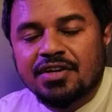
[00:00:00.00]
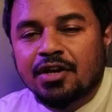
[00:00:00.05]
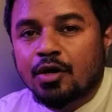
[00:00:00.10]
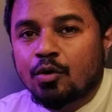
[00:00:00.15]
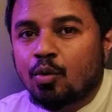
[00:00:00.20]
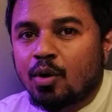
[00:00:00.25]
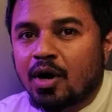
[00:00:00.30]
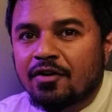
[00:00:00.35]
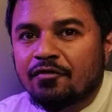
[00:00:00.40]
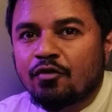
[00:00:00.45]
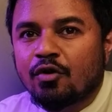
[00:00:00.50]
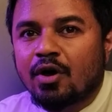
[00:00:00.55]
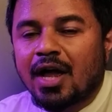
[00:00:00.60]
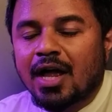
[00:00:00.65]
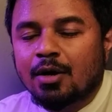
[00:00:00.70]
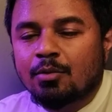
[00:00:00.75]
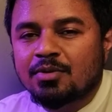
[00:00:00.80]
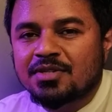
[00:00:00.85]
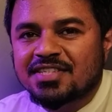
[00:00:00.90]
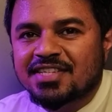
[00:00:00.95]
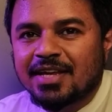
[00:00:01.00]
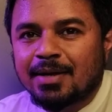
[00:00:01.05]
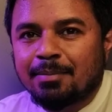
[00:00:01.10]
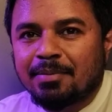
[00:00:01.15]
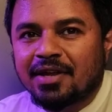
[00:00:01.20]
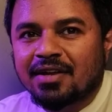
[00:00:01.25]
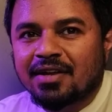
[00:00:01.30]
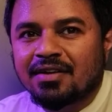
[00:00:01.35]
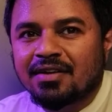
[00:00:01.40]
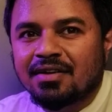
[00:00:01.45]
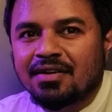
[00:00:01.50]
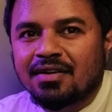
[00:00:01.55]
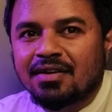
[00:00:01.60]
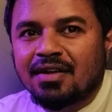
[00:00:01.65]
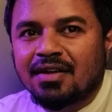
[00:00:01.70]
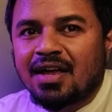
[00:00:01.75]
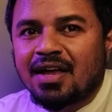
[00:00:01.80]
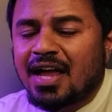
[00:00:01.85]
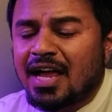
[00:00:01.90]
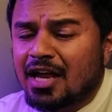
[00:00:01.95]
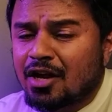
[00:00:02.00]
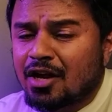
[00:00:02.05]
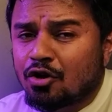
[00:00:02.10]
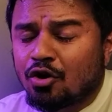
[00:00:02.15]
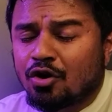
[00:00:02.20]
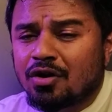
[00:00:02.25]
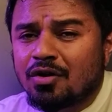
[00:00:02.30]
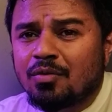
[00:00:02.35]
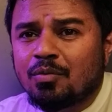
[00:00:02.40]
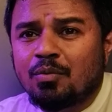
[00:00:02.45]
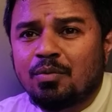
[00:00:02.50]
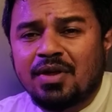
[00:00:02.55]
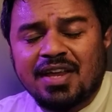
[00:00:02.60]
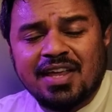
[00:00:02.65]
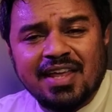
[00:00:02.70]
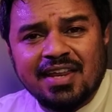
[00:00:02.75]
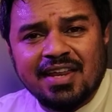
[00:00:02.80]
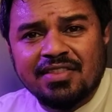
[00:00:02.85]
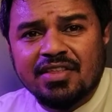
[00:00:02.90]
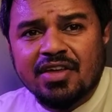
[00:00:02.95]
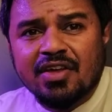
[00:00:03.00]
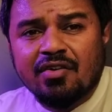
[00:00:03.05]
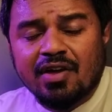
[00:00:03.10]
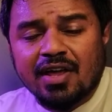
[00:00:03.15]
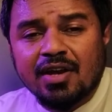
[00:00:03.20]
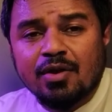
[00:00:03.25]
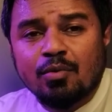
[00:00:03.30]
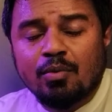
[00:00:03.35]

required for aquascaping? Hang on, we're getting there right